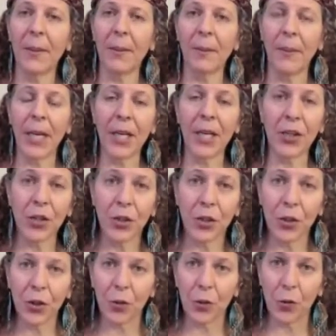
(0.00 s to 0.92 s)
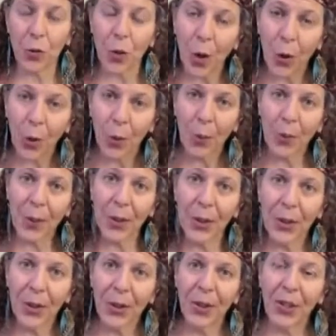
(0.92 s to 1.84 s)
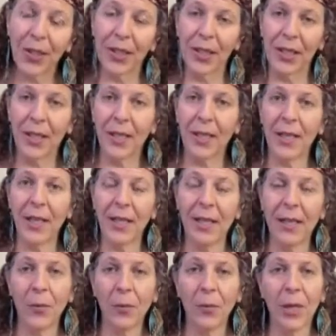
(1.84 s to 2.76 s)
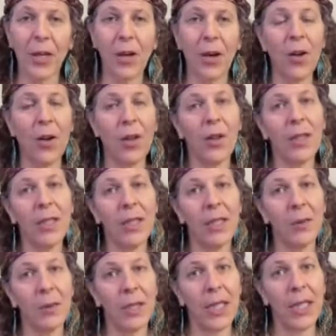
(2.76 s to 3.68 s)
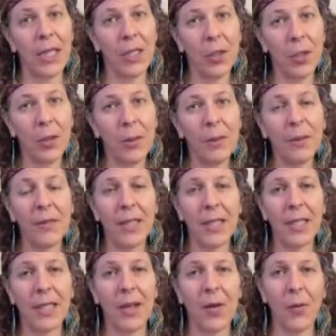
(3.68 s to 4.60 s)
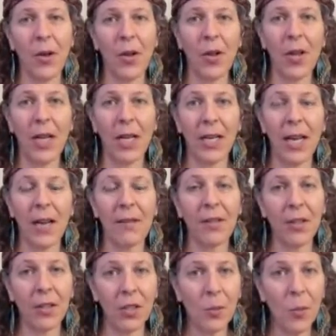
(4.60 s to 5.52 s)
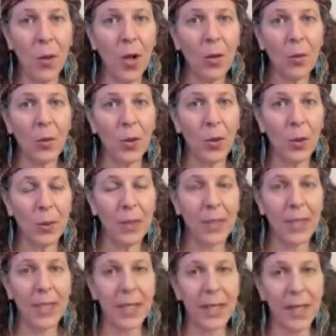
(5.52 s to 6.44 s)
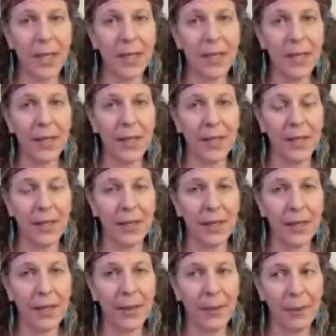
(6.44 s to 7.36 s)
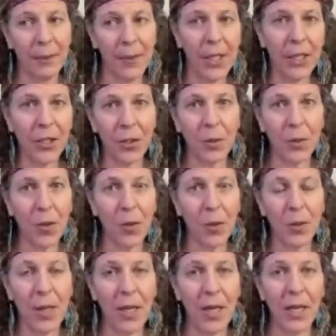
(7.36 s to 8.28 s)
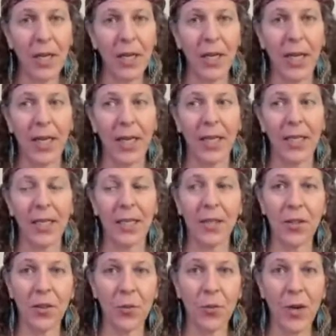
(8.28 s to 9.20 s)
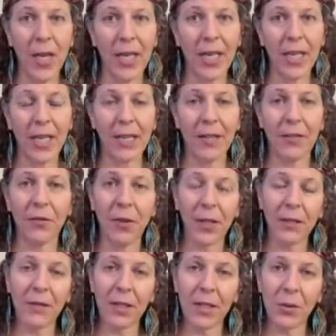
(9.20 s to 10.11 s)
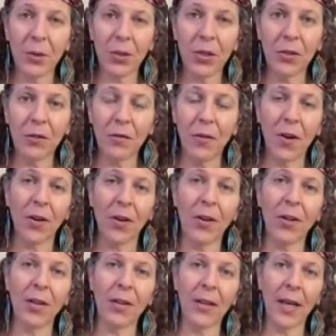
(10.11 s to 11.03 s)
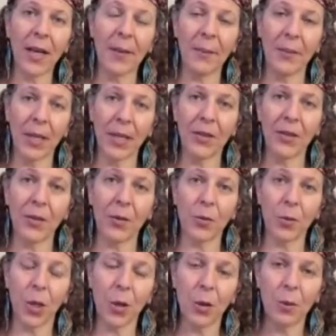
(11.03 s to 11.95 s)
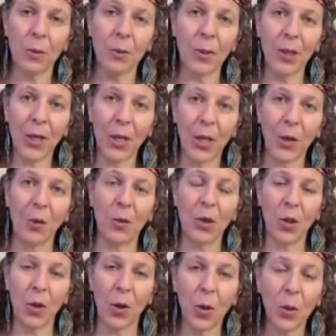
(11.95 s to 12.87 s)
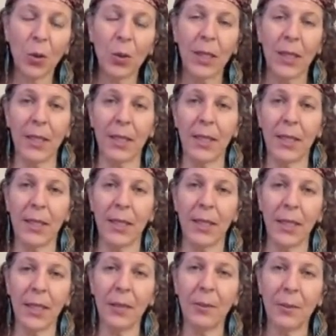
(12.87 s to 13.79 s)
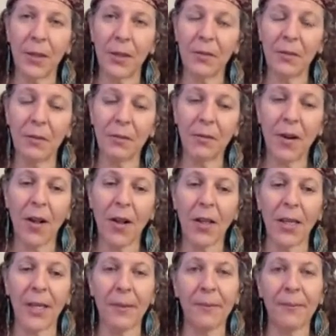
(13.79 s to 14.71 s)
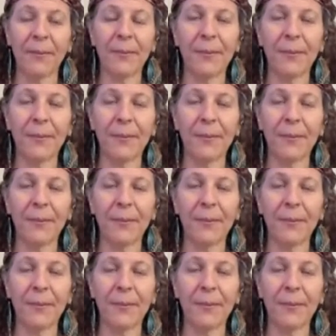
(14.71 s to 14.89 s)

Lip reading: major rope that then there was like a group of us and we all had to have our small ropes tied to the major rope in such a way that if one of us was to fall, that major rope would hold us and keep us from falling.